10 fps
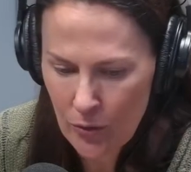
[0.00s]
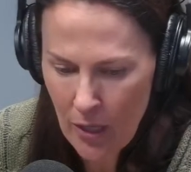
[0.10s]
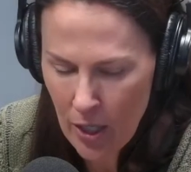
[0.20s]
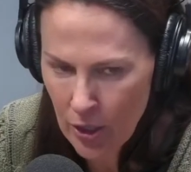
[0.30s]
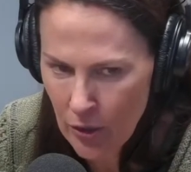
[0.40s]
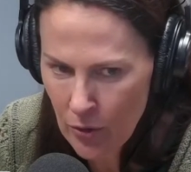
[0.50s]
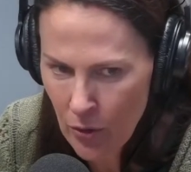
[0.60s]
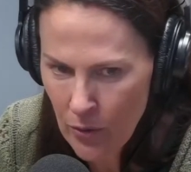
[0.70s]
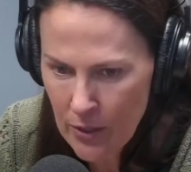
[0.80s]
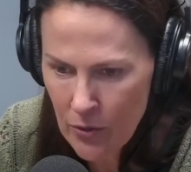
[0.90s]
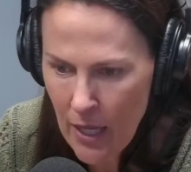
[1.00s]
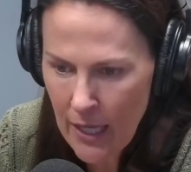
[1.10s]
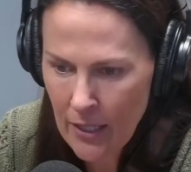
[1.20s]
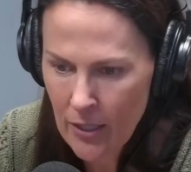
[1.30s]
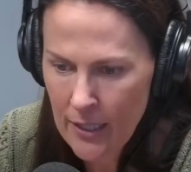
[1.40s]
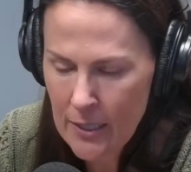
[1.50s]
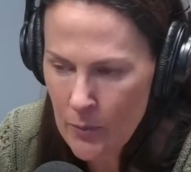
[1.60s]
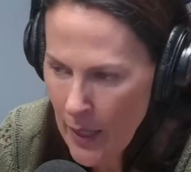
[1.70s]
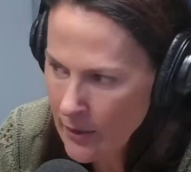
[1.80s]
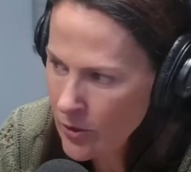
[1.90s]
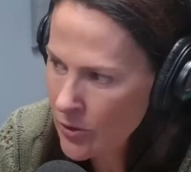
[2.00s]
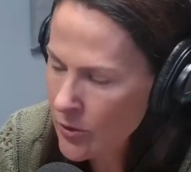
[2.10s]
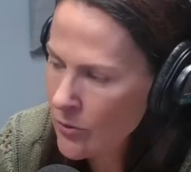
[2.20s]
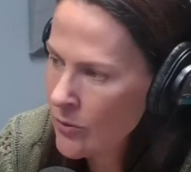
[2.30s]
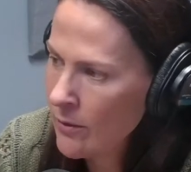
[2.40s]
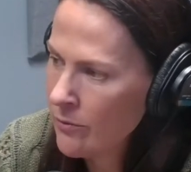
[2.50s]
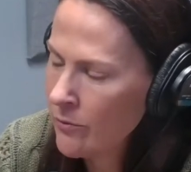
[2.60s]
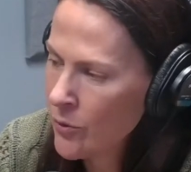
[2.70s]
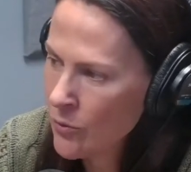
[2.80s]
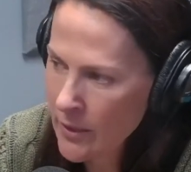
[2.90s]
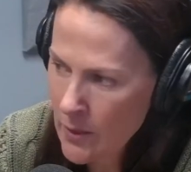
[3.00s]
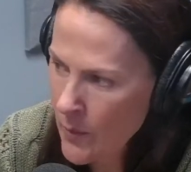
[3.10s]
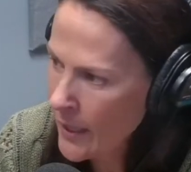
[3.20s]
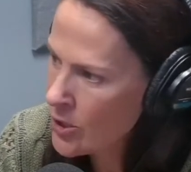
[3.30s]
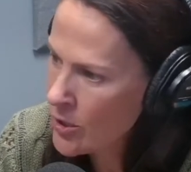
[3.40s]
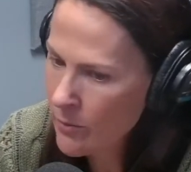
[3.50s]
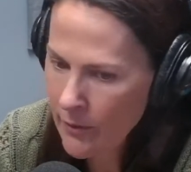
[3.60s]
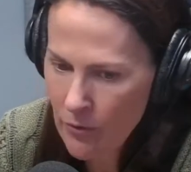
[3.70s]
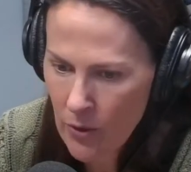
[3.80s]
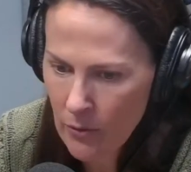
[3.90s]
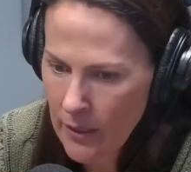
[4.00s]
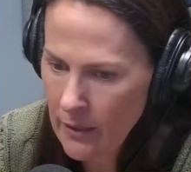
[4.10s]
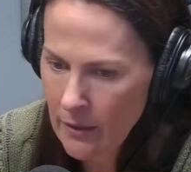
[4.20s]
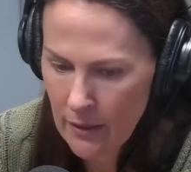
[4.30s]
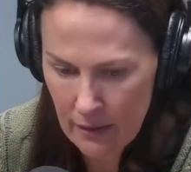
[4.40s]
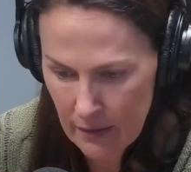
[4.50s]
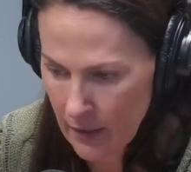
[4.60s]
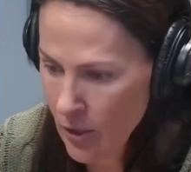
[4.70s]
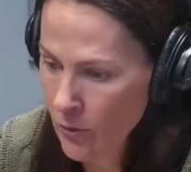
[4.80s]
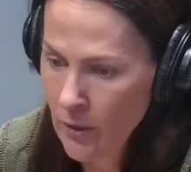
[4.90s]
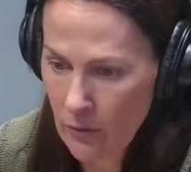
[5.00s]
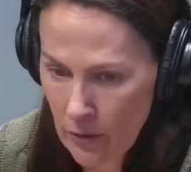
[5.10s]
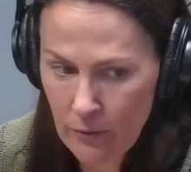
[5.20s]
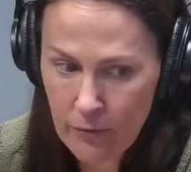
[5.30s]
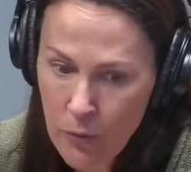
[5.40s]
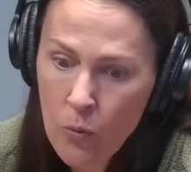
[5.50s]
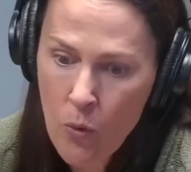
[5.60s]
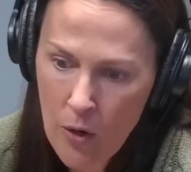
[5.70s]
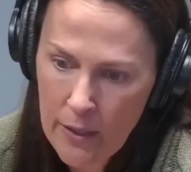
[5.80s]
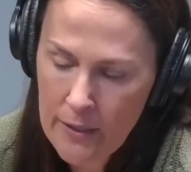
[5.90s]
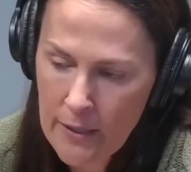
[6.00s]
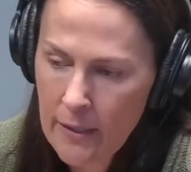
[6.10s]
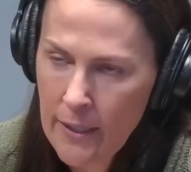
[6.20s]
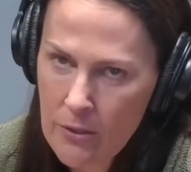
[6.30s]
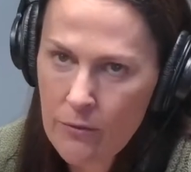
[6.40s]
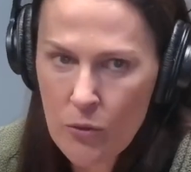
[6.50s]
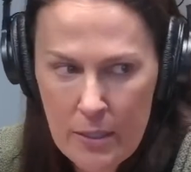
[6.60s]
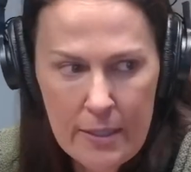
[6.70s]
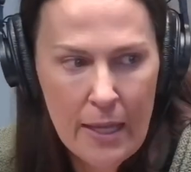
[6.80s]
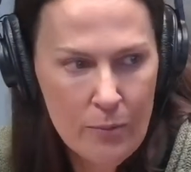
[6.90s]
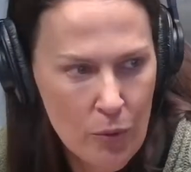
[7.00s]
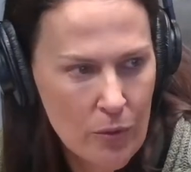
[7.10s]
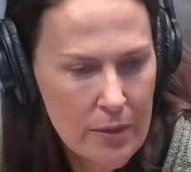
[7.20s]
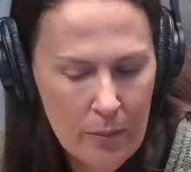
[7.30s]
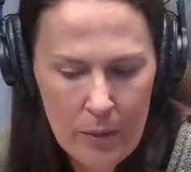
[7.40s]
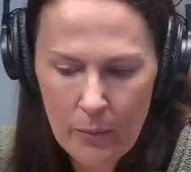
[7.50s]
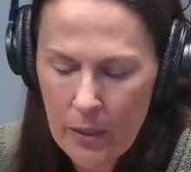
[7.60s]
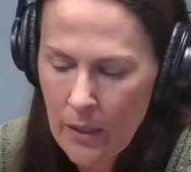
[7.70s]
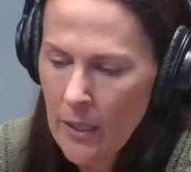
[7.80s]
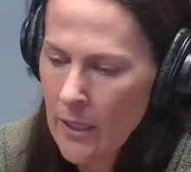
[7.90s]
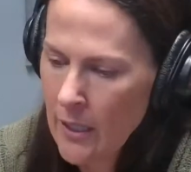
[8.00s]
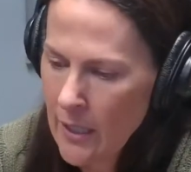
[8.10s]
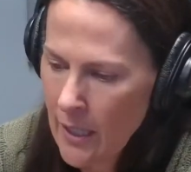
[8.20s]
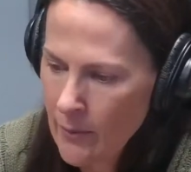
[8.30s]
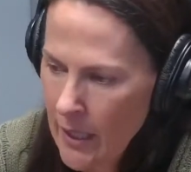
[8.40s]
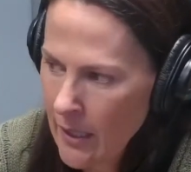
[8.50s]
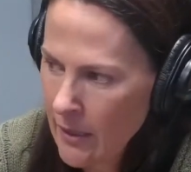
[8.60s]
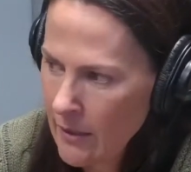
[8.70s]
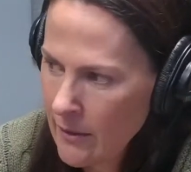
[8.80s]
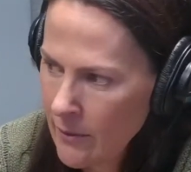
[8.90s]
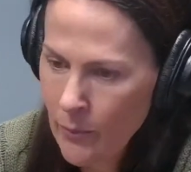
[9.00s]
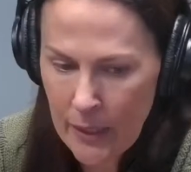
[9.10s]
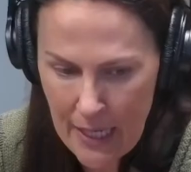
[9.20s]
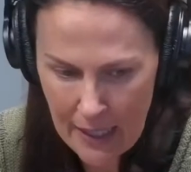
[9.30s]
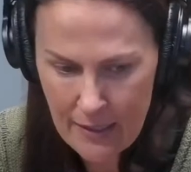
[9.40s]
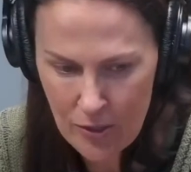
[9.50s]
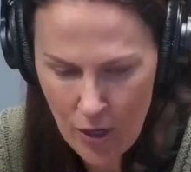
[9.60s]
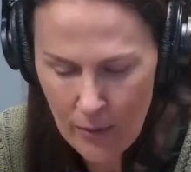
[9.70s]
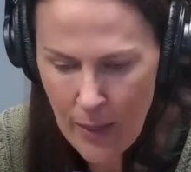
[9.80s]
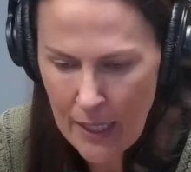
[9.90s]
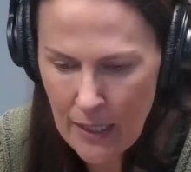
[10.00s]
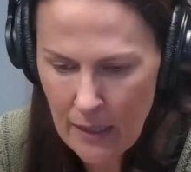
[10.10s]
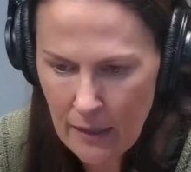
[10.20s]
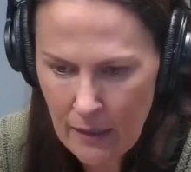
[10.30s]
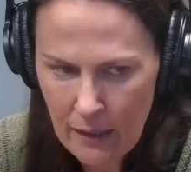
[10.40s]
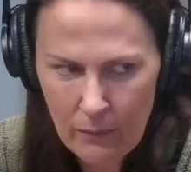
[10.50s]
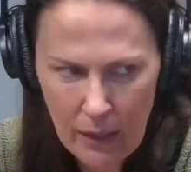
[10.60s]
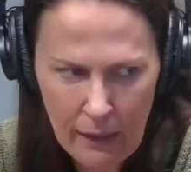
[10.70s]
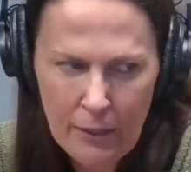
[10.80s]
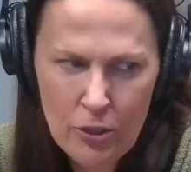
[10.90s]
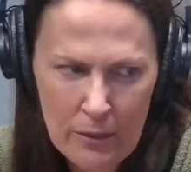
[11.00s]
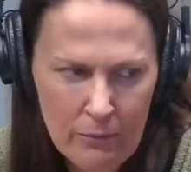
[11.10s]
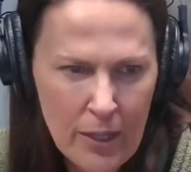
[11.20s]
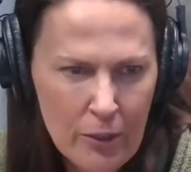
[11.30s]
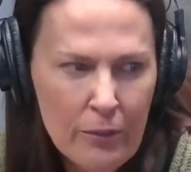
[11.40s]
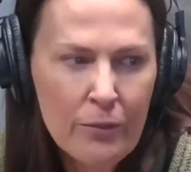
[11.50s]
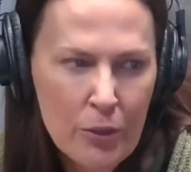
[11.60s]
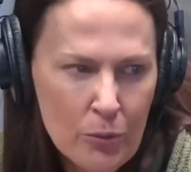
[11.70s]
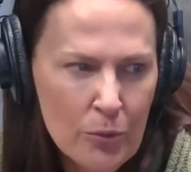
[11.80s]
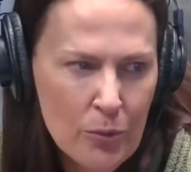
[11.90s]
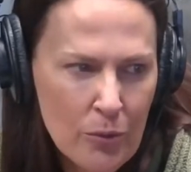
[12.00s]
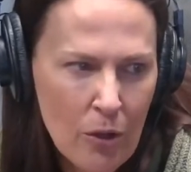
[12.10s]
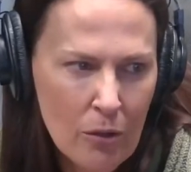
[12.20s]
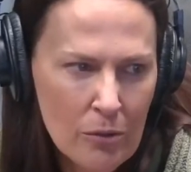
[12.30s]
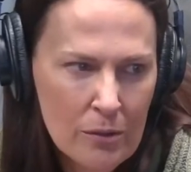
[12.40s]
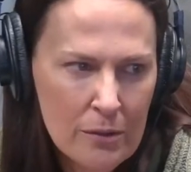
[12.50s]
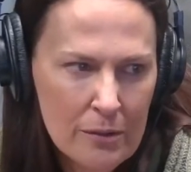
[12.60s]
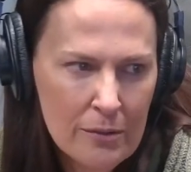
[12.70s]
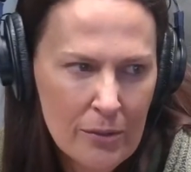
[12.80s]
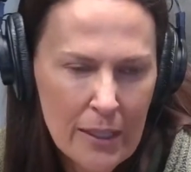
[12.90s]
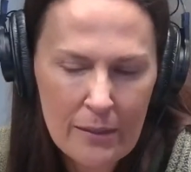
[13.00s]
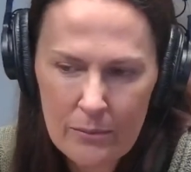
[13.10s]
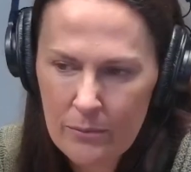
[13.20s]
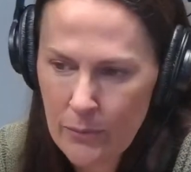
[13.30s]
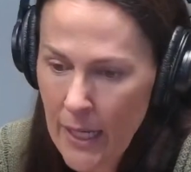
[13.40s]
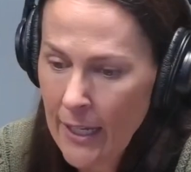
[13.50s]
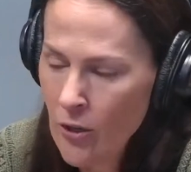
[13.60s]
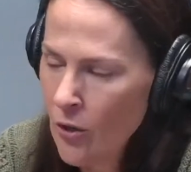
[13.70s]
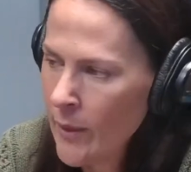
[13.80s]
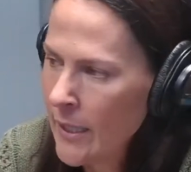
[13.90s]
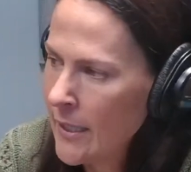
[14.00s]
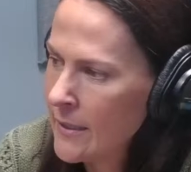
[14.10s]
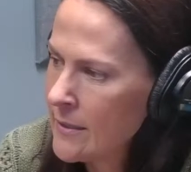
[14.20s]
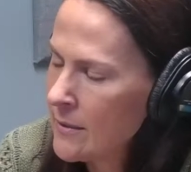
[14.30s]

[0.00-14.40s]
Are you going to hire an inspector to do a full inspection before we, the full warranty, unless, of course, they broke something. But I'm like, but yes, not many, actually very few do call, right? But I call my clients.